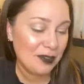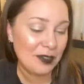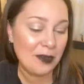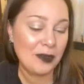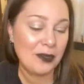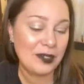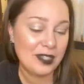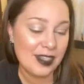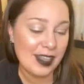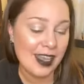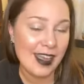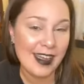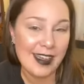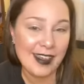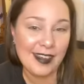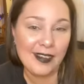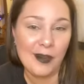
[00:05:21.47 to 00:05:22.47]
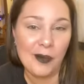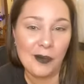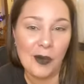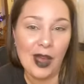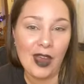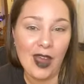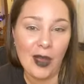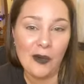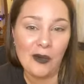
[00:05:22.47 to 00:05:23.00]
Was like
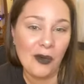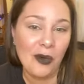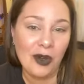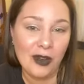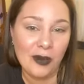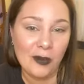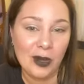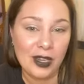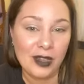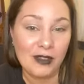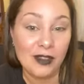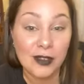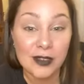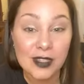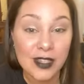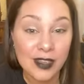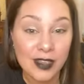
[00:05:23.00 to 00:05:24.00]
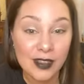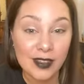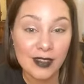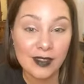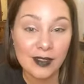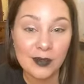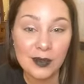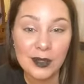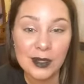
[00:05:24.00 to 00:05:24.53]
what I wore and what I looked like
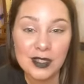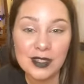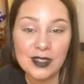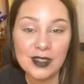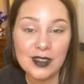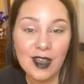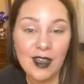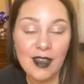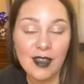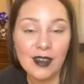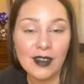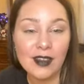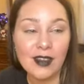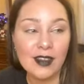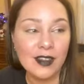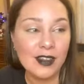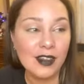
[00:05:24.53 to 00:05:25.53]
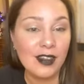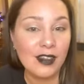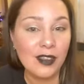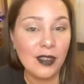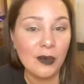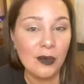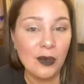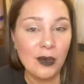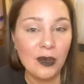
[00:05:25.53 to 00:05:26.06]
was
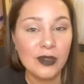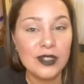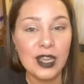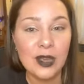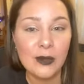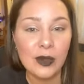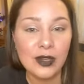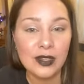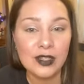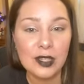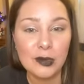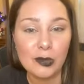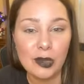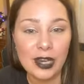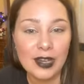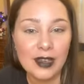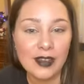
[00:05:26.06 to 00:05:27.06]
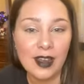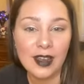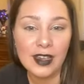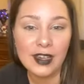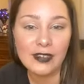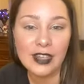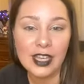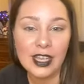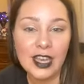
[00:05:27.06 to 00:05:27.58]
the rules I wanted to break, kind of,
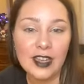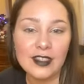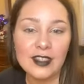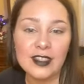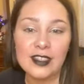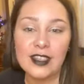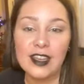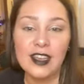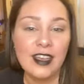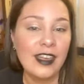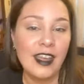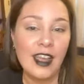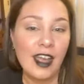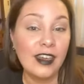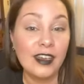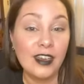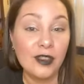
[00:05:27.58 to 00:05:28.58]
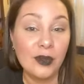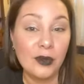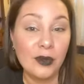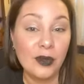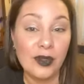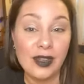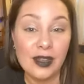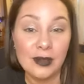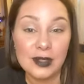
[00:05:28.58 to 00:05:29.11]
I guess. Any other
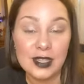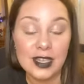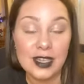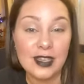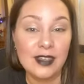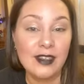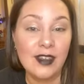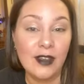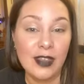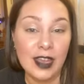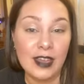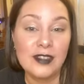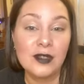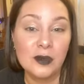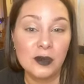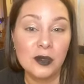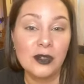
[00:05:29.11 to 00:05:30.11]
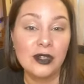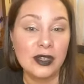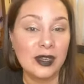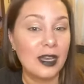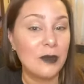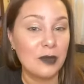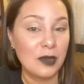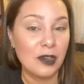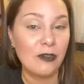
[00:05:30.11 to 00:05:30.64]
rule, I was like, no, that's a rule, and
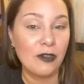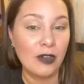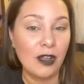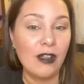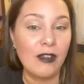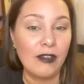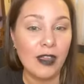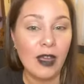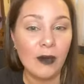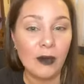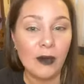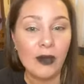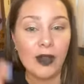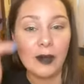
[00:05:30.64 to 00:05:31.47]
I'm gonna follow that rule.